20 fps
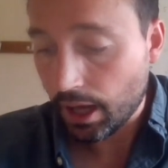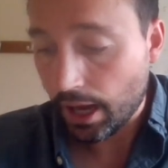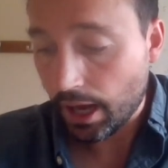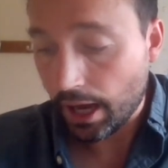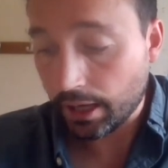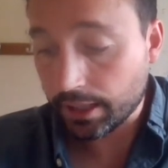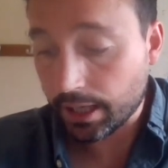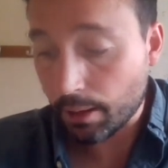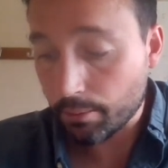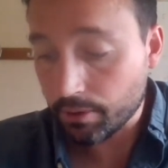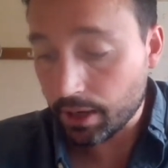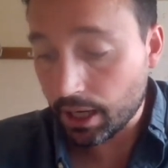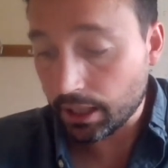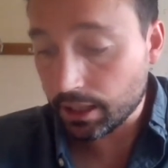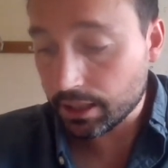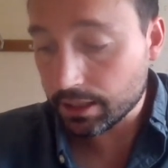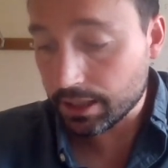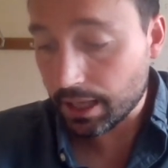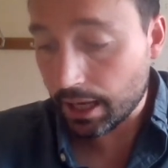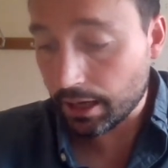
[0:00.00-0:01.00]
And Gabriele
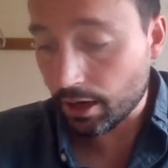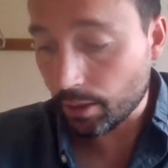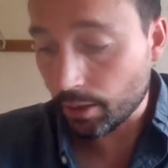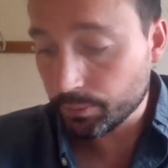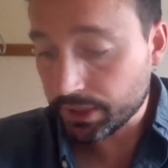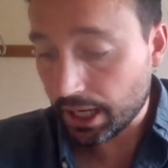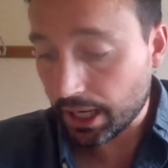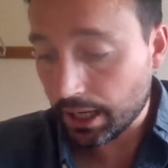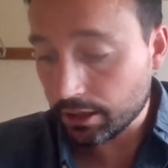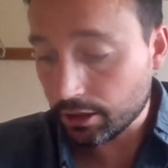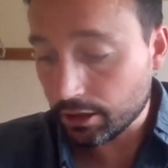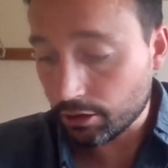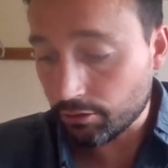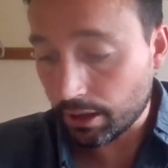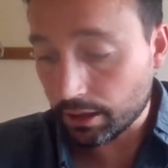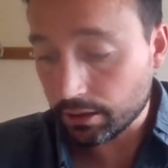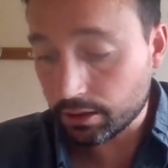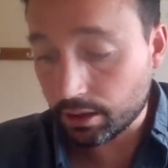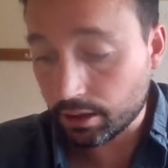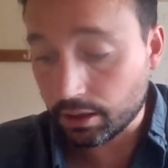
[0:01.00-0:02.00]
has then obtained a
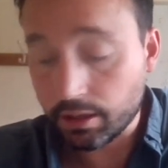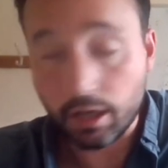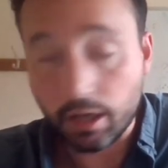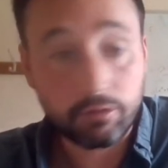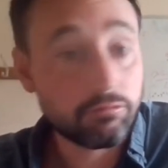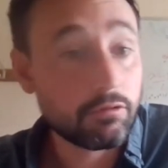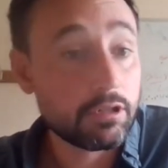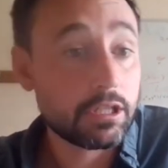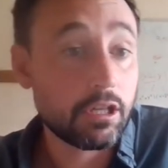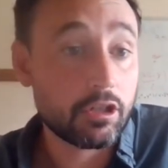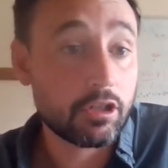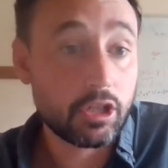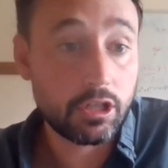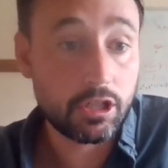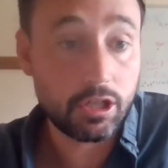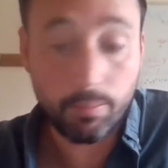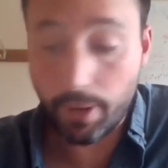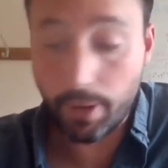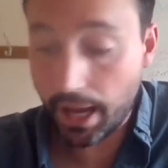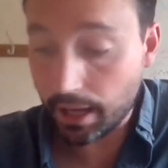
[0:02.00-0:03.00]
grant to conduct research in
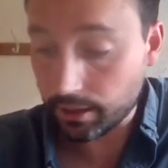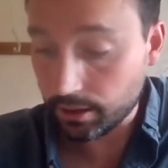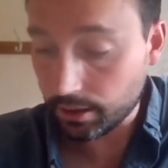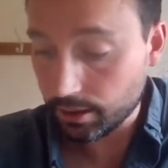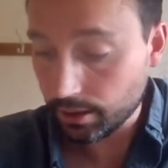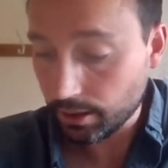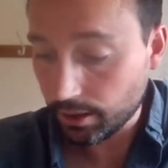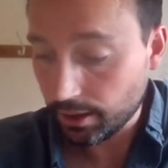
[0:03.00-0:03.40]
Japan.